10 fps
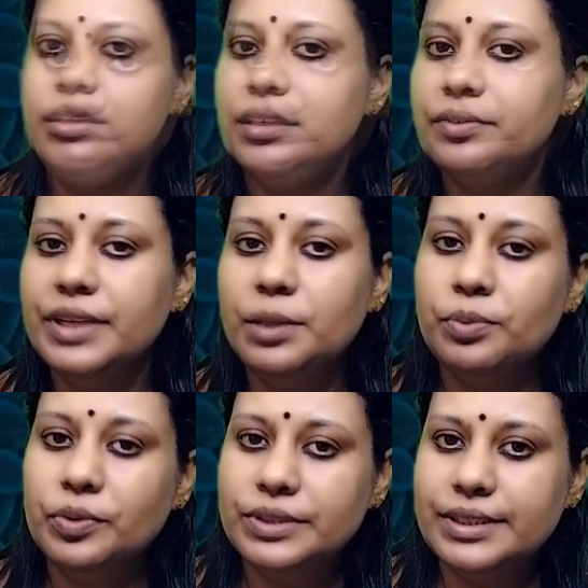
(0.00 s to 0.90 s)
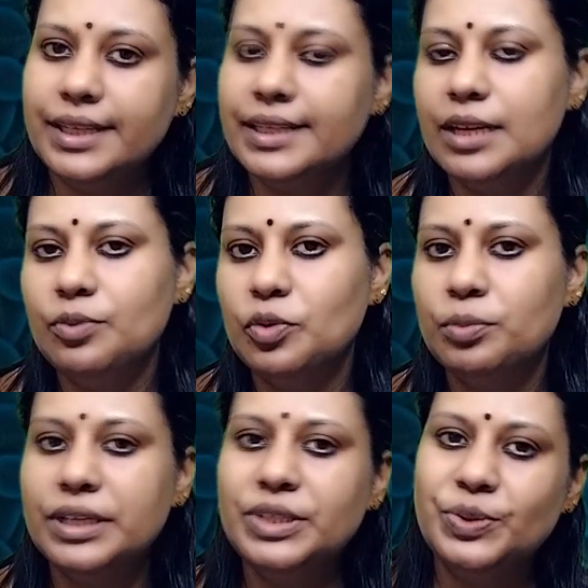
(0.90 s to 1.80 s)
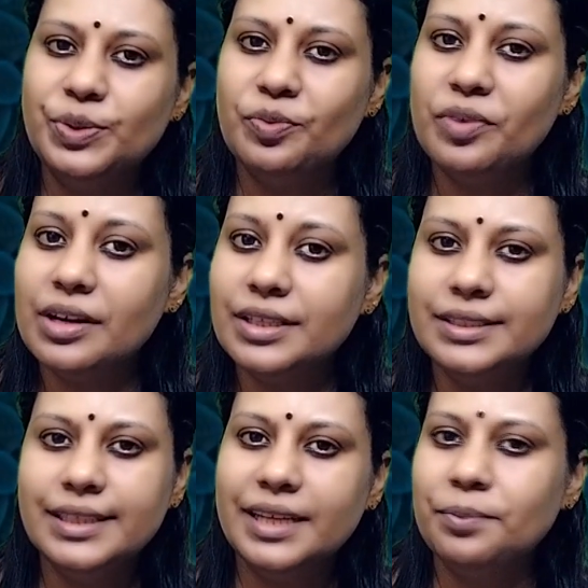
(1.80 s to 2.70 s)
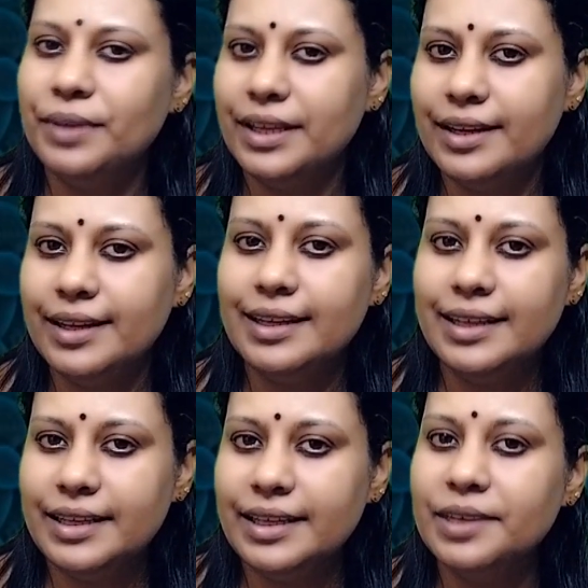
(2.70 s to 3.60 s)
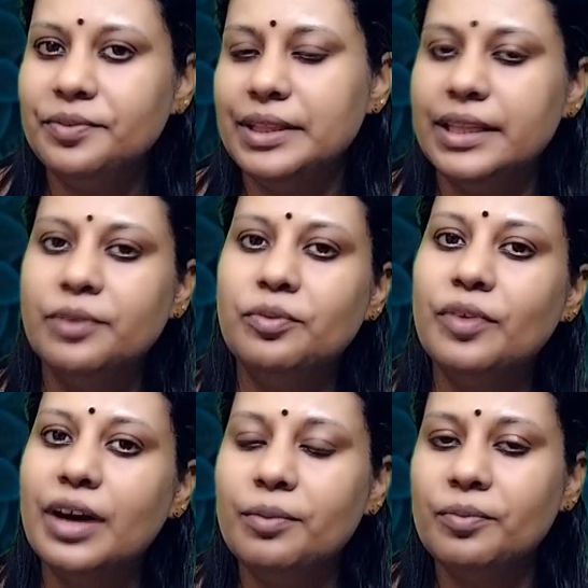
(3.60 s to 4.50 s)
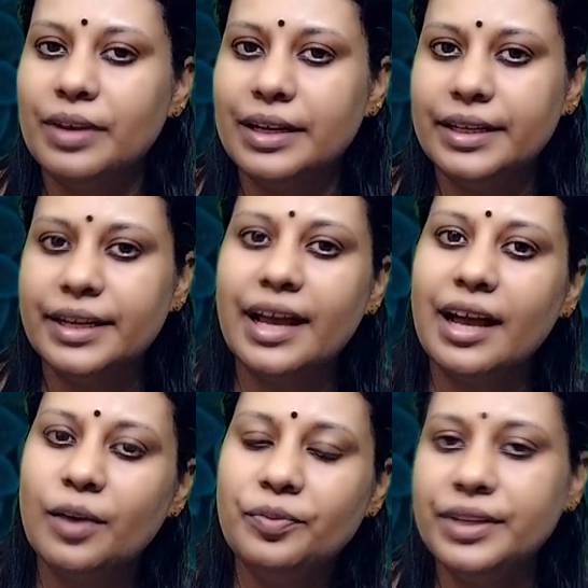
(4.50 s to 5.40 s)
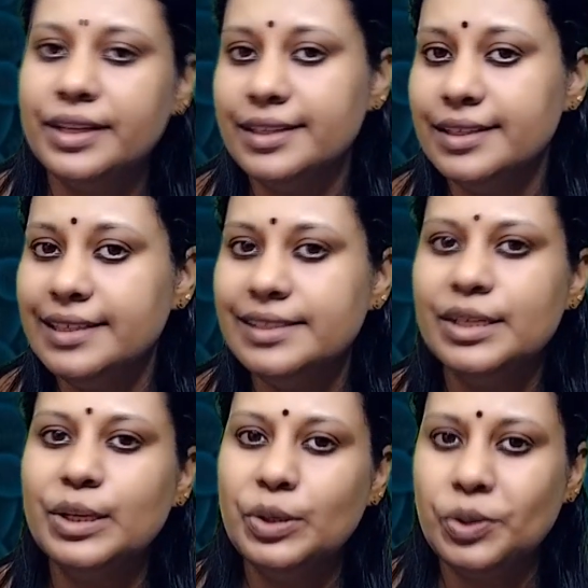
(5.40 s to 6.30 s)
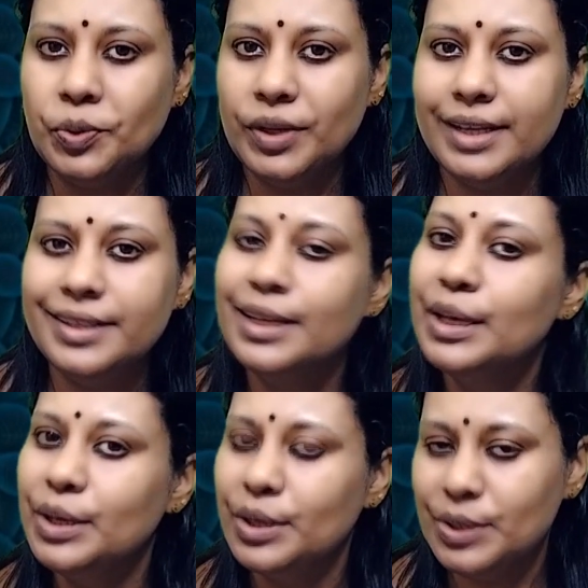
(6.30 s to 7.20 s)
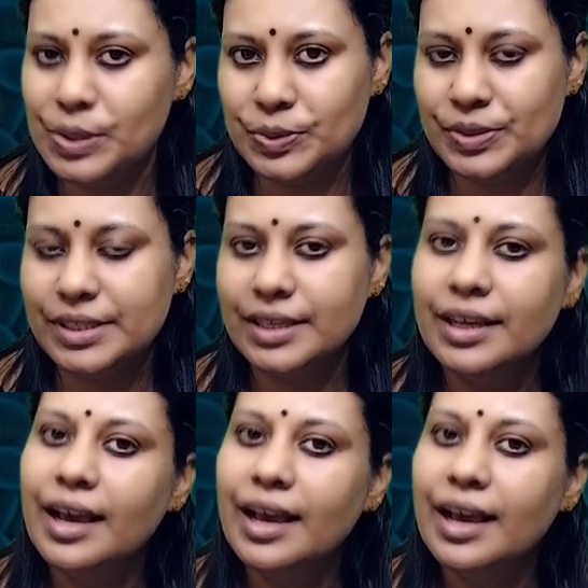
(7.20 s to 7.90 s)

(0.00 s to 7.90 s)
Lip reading: Every postnatal woman should wash their perineal area with a warm water after each toilet use.